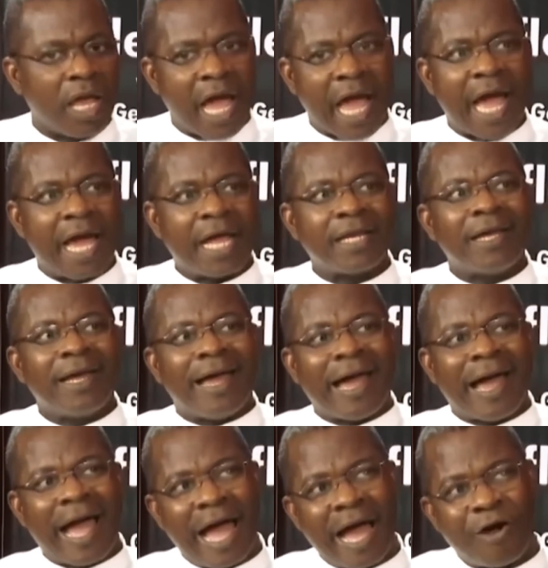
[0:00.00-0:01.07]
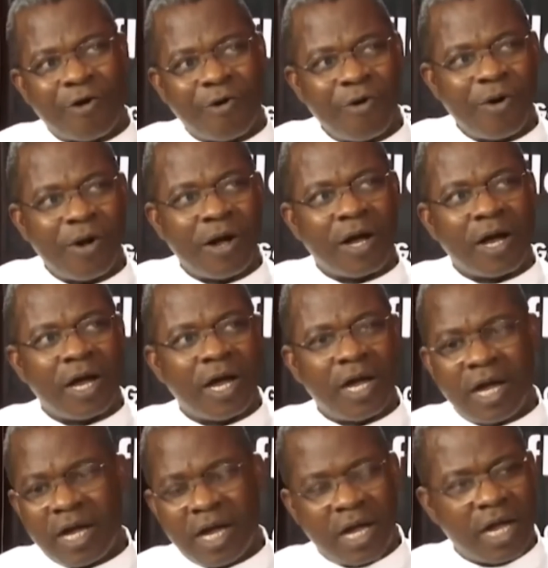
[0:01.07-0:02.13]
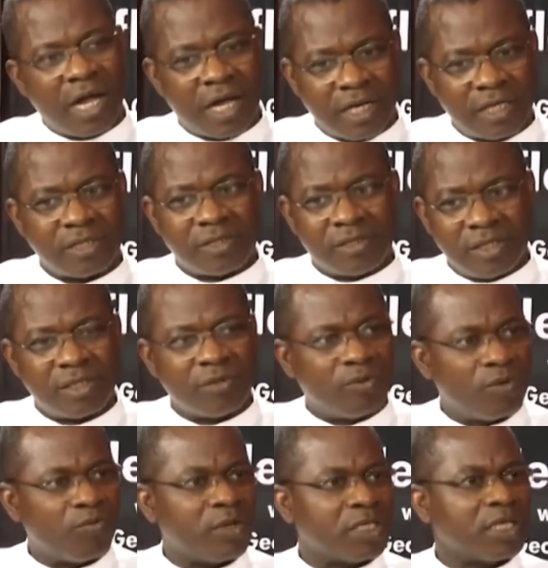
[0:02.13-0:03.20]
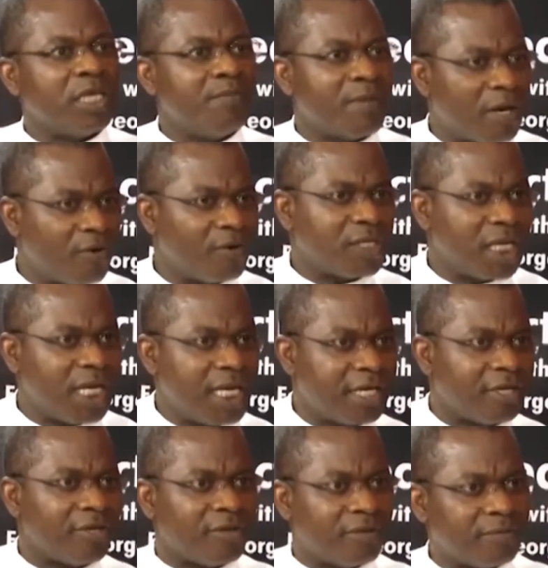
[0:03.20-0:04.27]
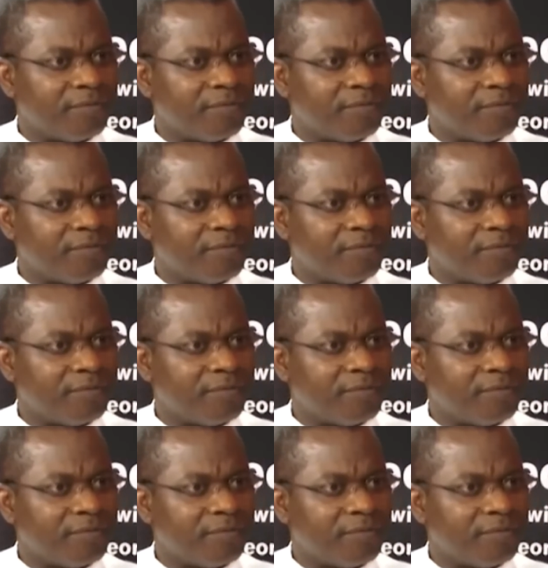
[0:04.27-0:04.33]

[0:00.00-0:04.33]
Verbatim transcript: and how I, I, I did the work with Imago Dei